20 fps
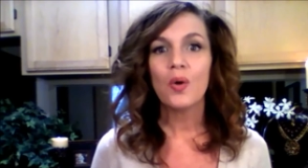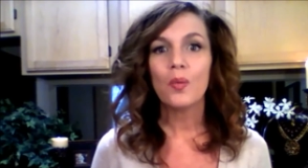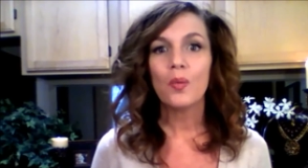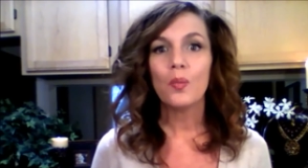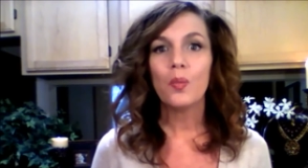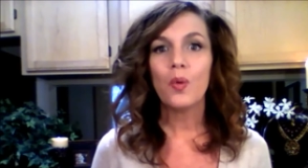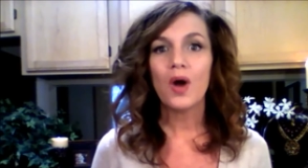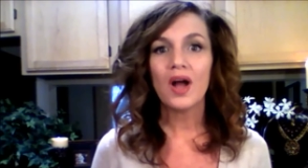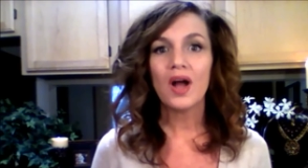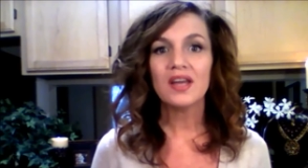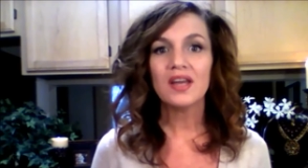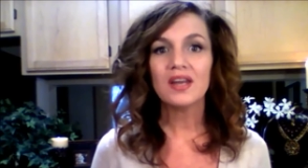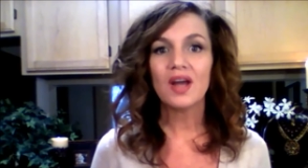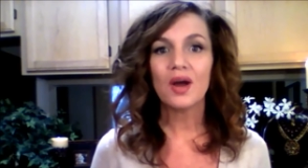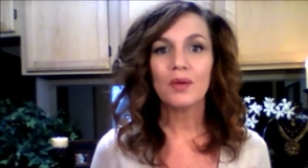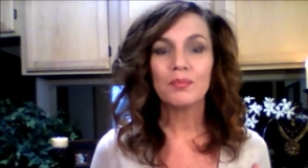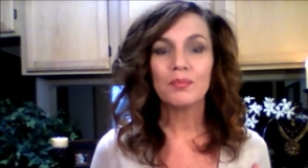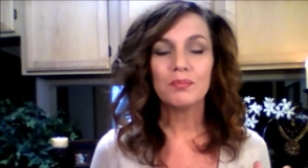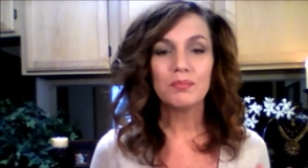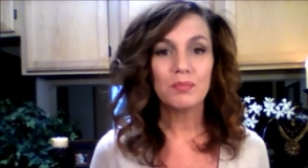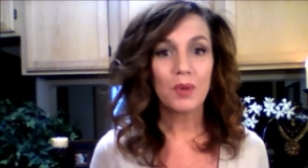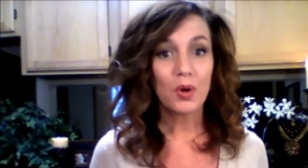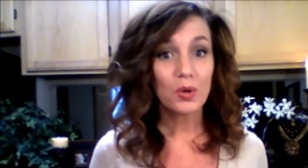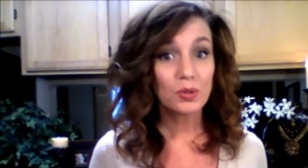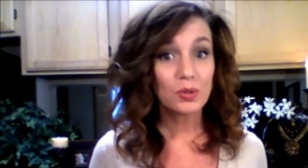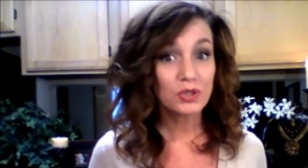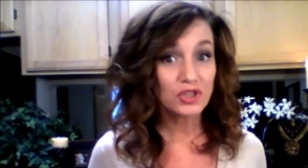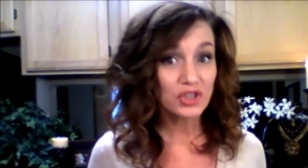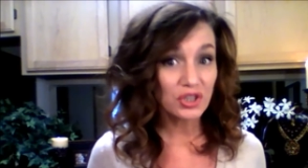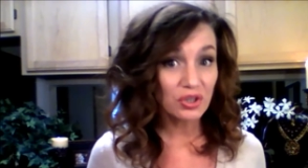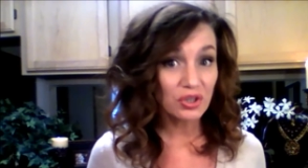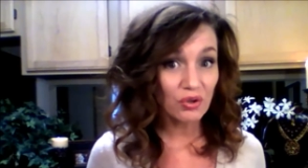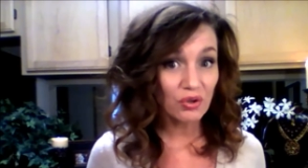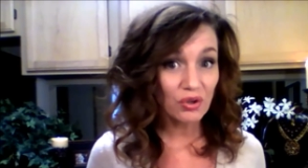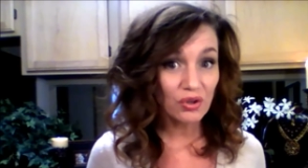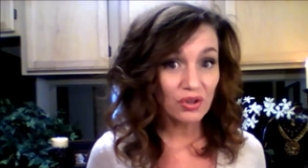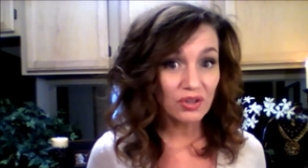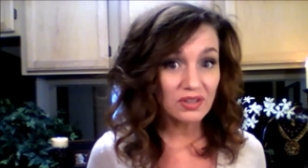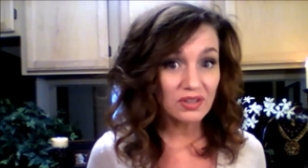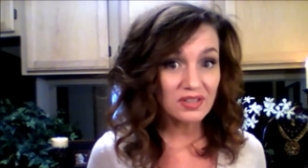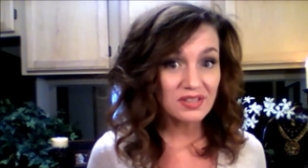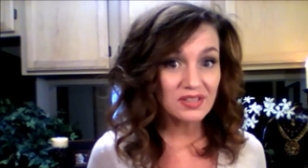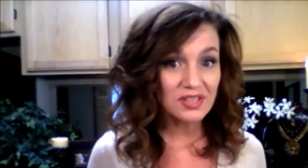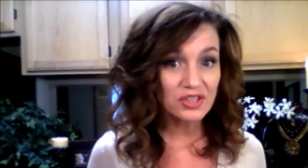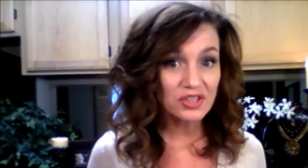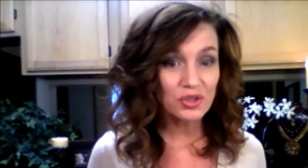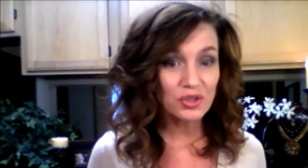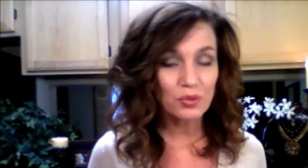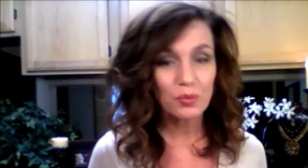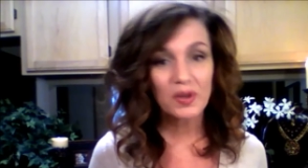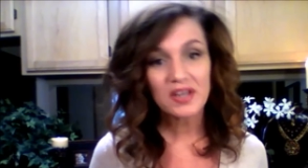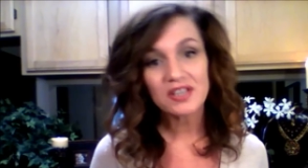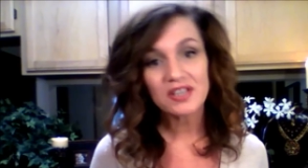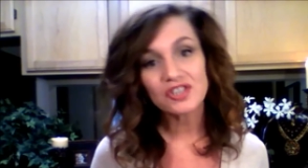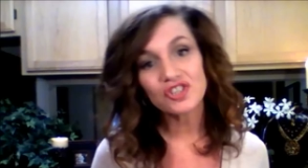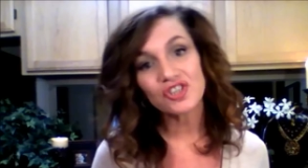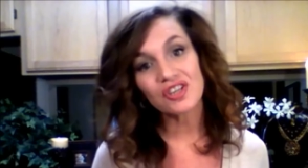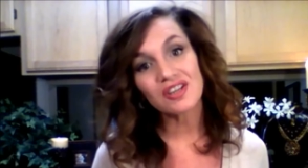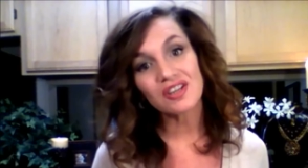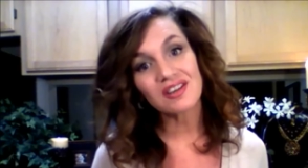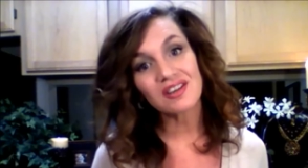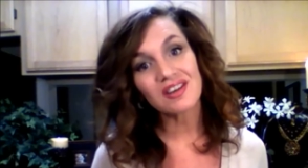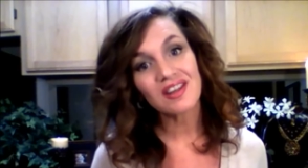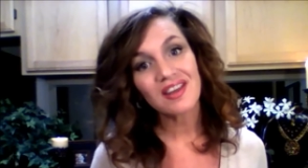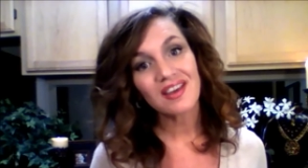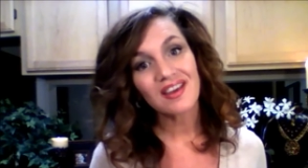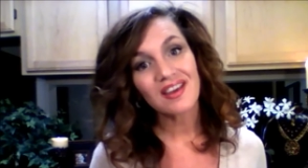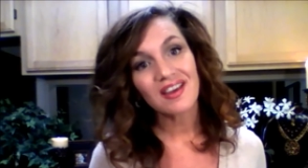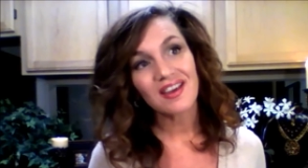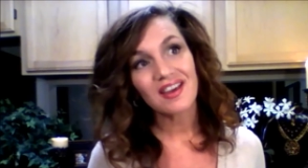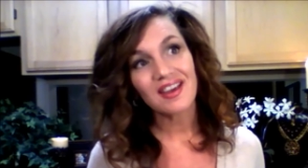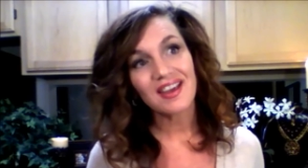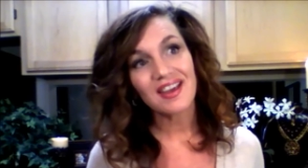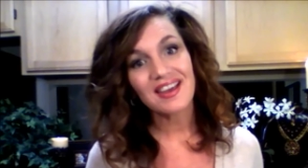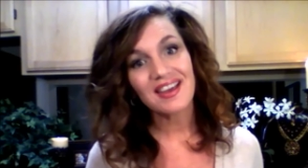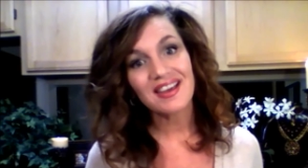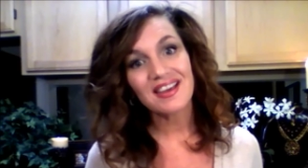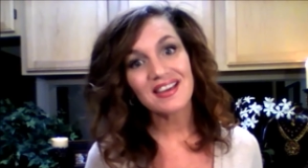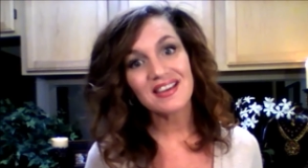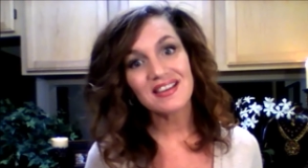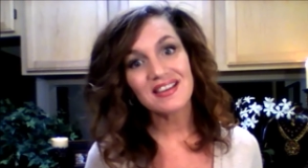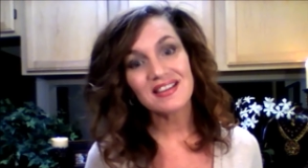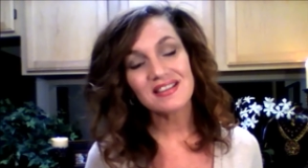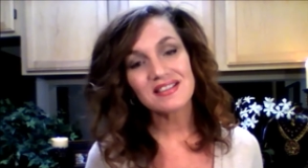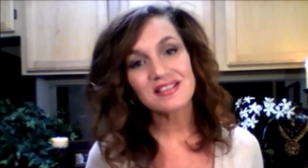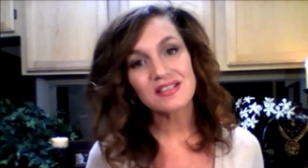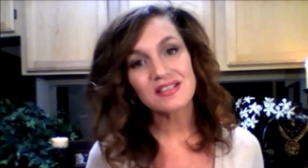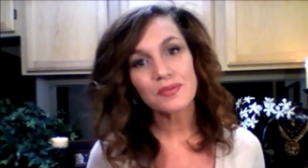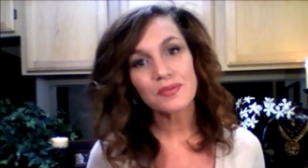what emotional situation is